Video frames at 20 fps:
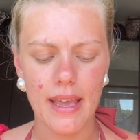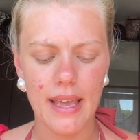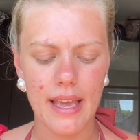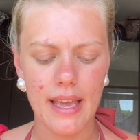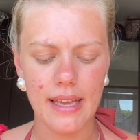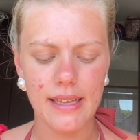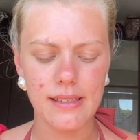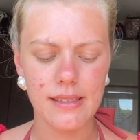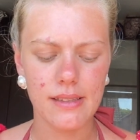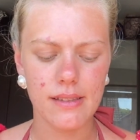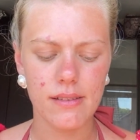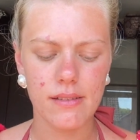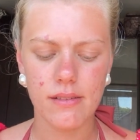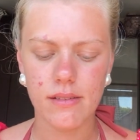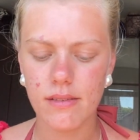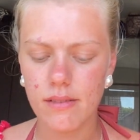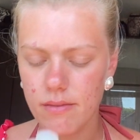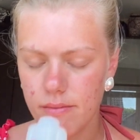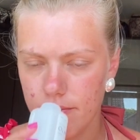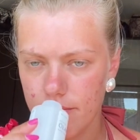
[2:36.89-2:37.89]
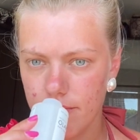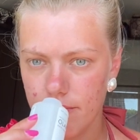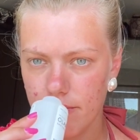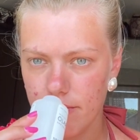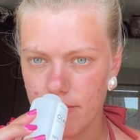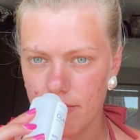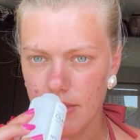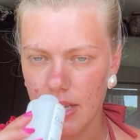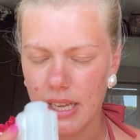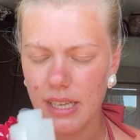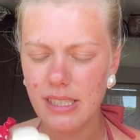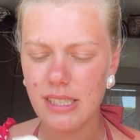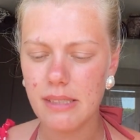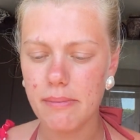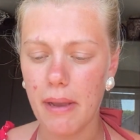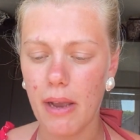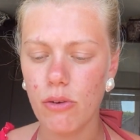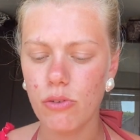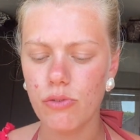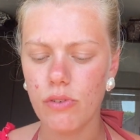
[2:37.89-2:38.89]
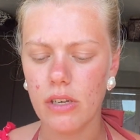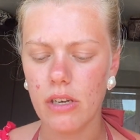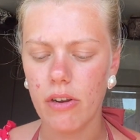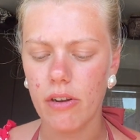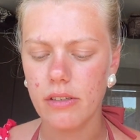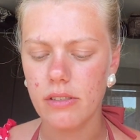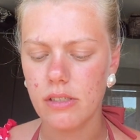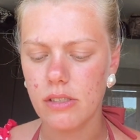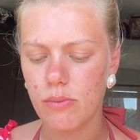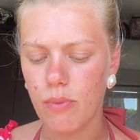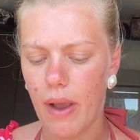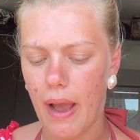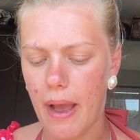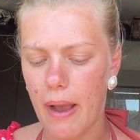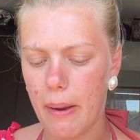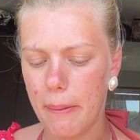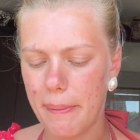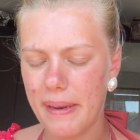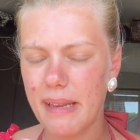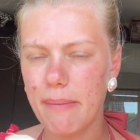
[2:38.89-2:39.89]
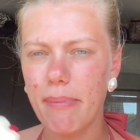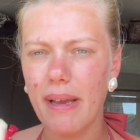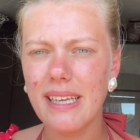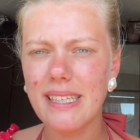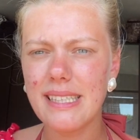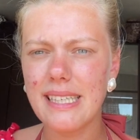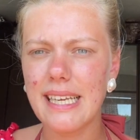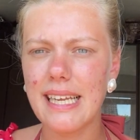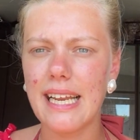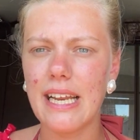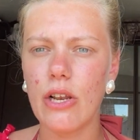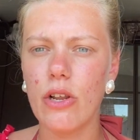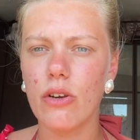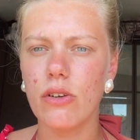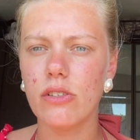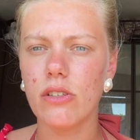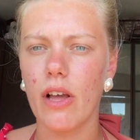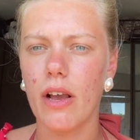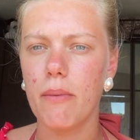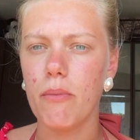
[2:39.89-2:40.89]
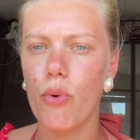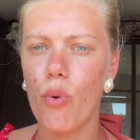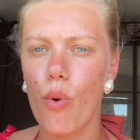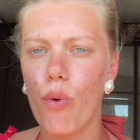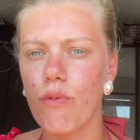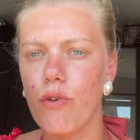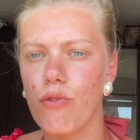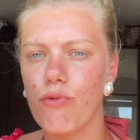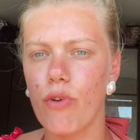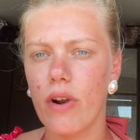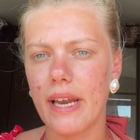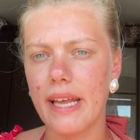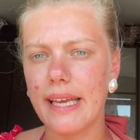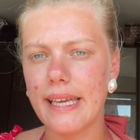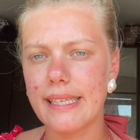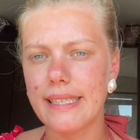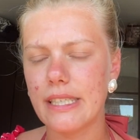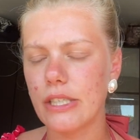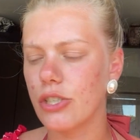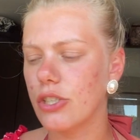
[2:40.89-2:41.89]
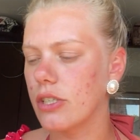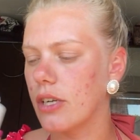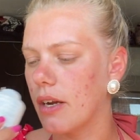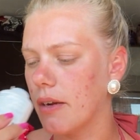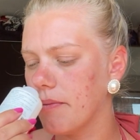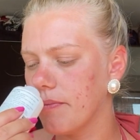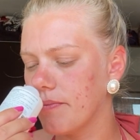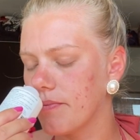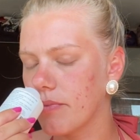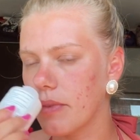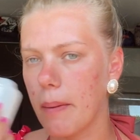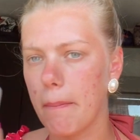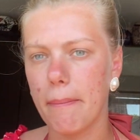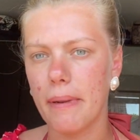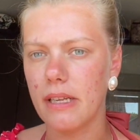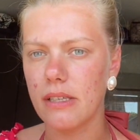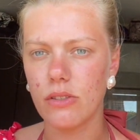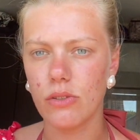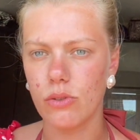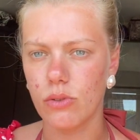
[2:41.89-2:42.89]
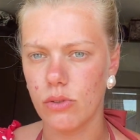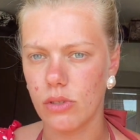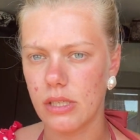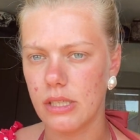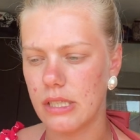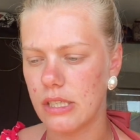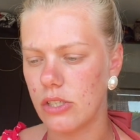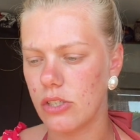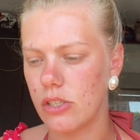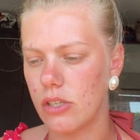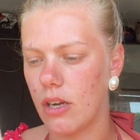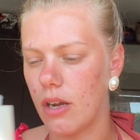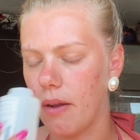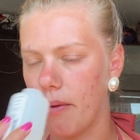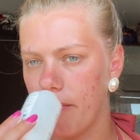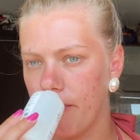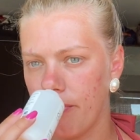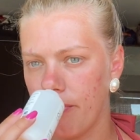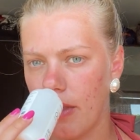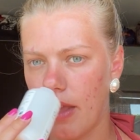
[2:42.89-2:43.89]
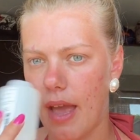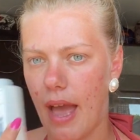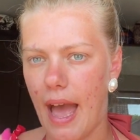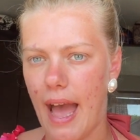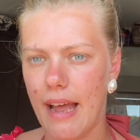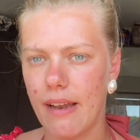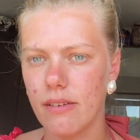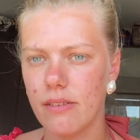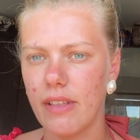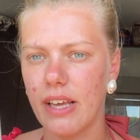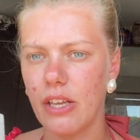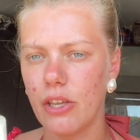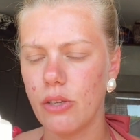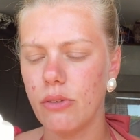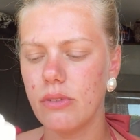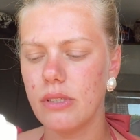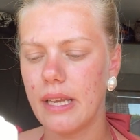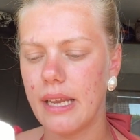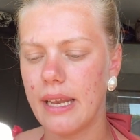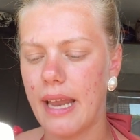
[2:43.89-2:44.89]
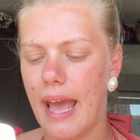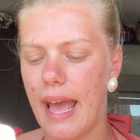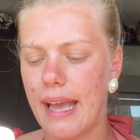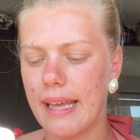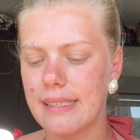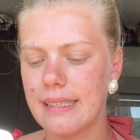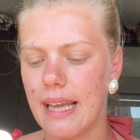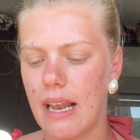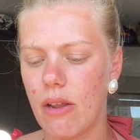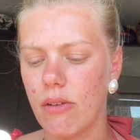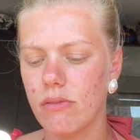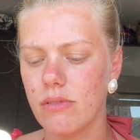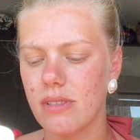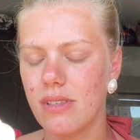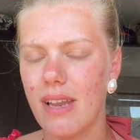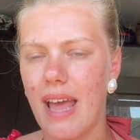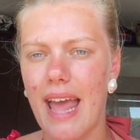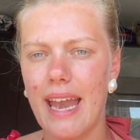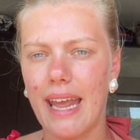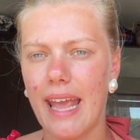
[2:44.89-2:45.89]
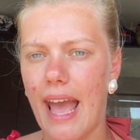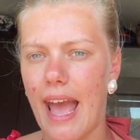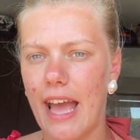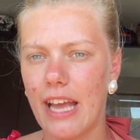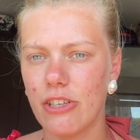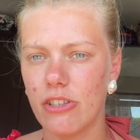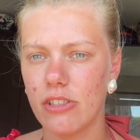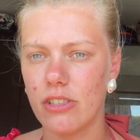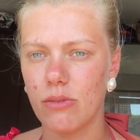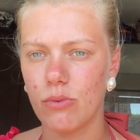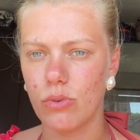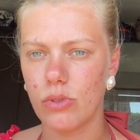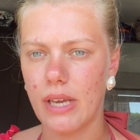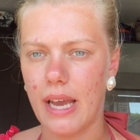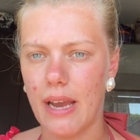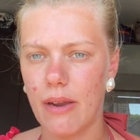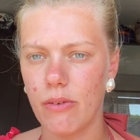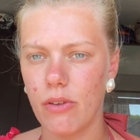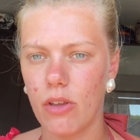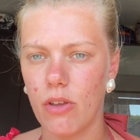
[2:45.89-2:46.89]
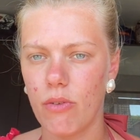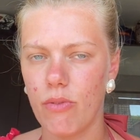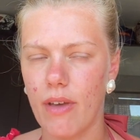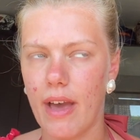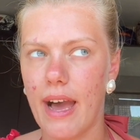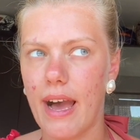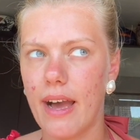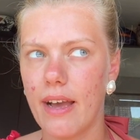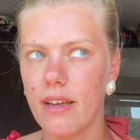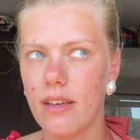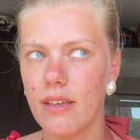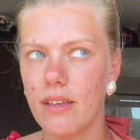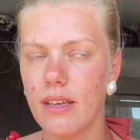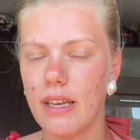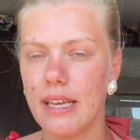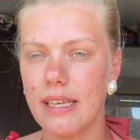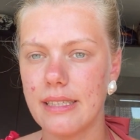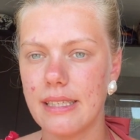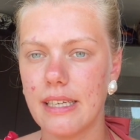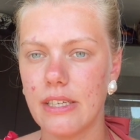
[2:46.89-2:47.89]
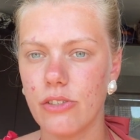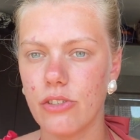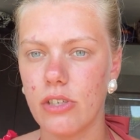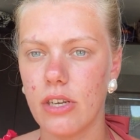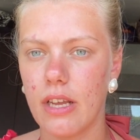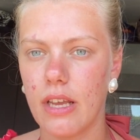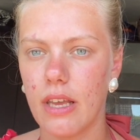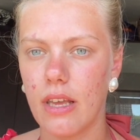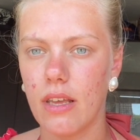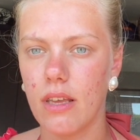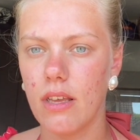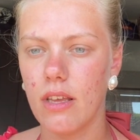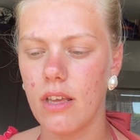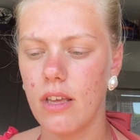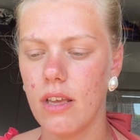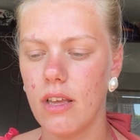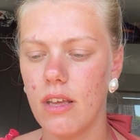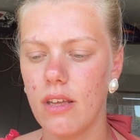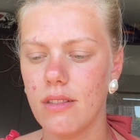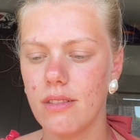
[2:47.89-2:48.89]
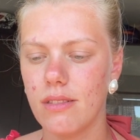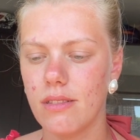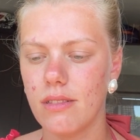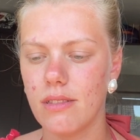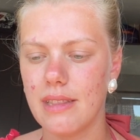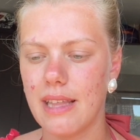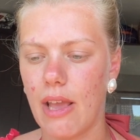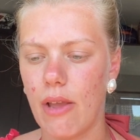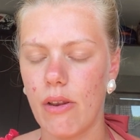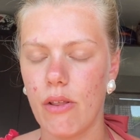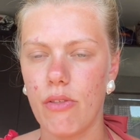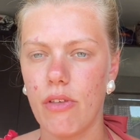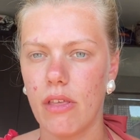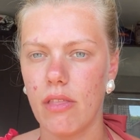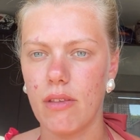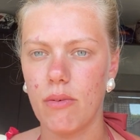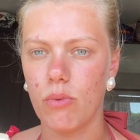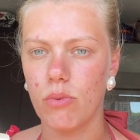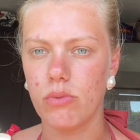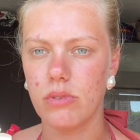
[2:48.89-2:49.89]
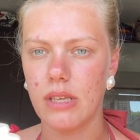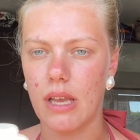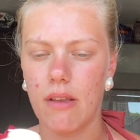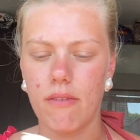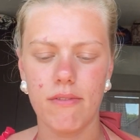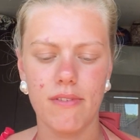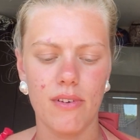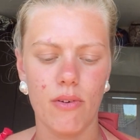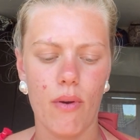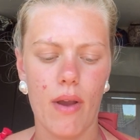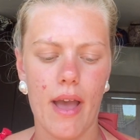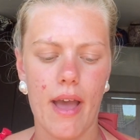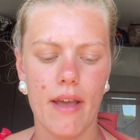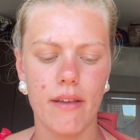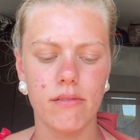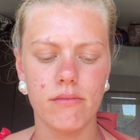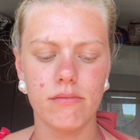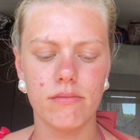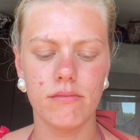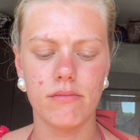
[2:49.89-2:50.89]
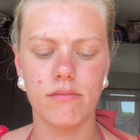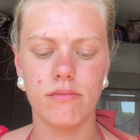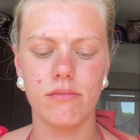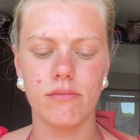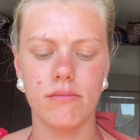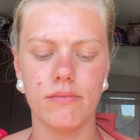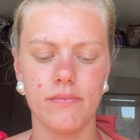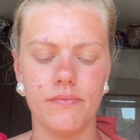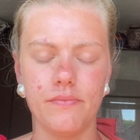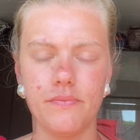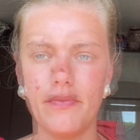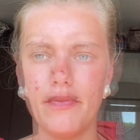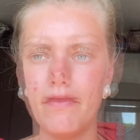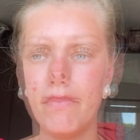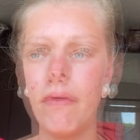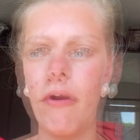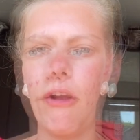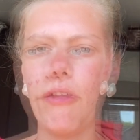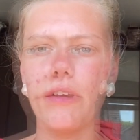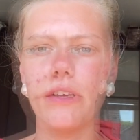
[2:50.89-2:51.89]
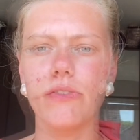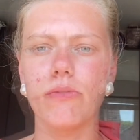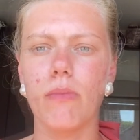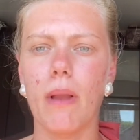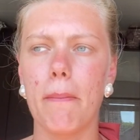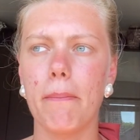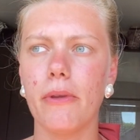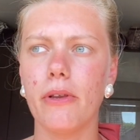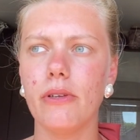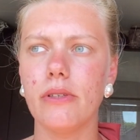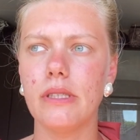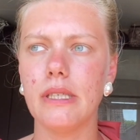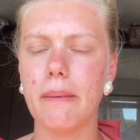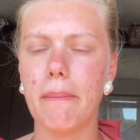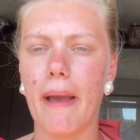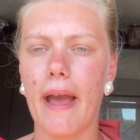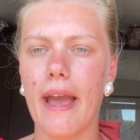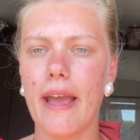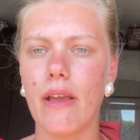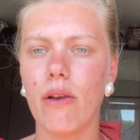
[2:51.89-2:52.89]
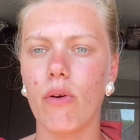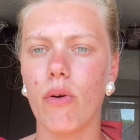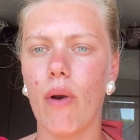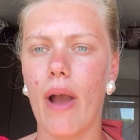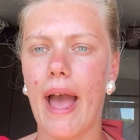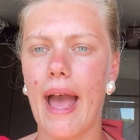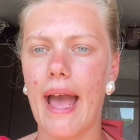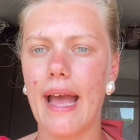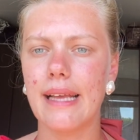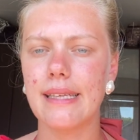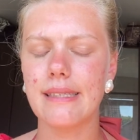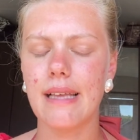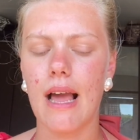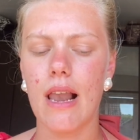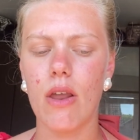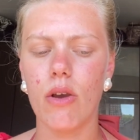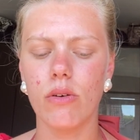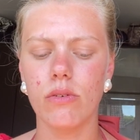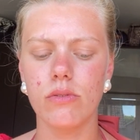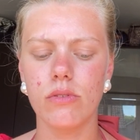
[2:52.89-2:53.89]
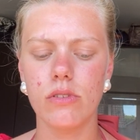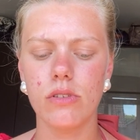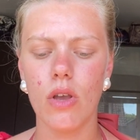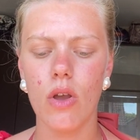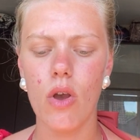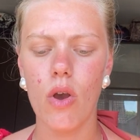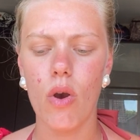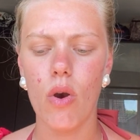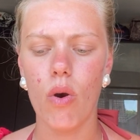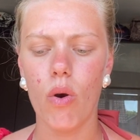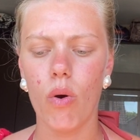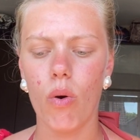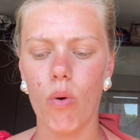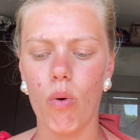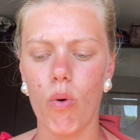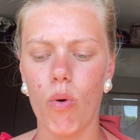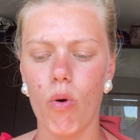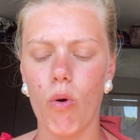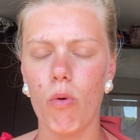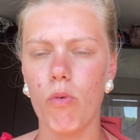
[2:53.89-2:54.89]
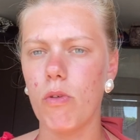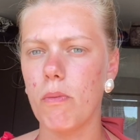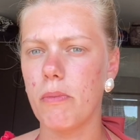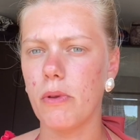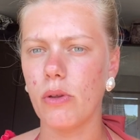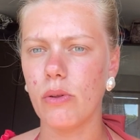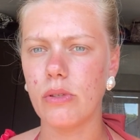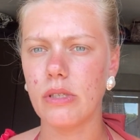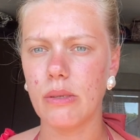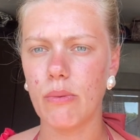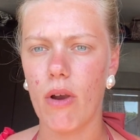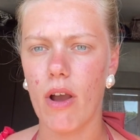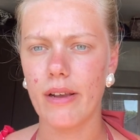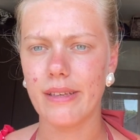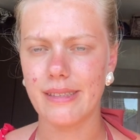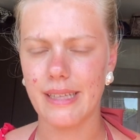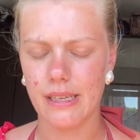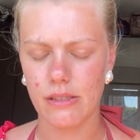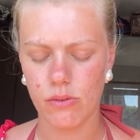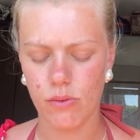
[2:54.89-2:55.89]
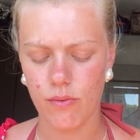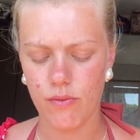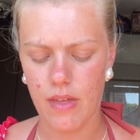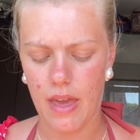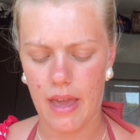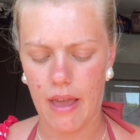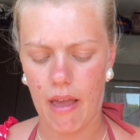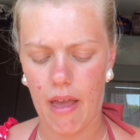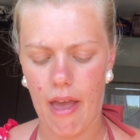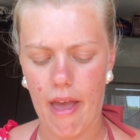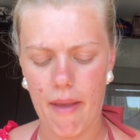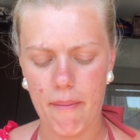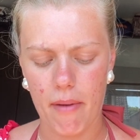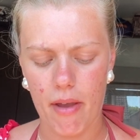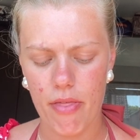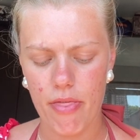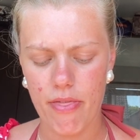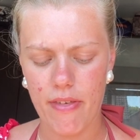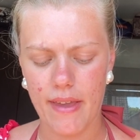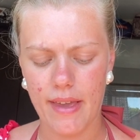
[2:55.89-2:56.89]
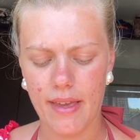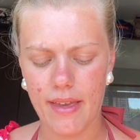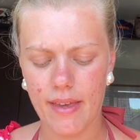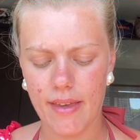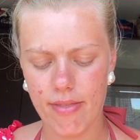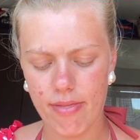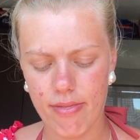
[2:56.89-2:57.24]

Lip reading: It smells really nice as well, but it basically looks like more of a runny conditioner, but it's not a conditioner. And they use it in hair salons, and any hairdresser will tell you that it's literally the only thing that will save your hair. You can buy this from like Beauty Bay or hair salons or the Beauty Works and that sort of thing. I think